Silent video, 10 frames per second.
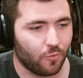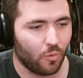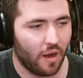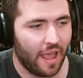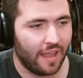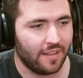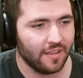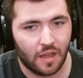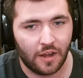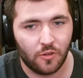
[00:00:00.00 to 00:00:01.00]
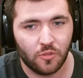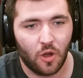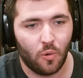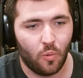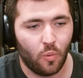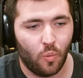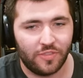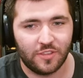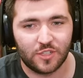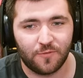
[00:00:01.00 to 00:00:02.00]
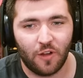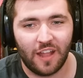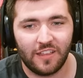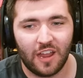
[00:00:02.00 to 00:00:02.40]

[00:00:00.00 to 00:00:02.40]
Fred. I don't know what this Fred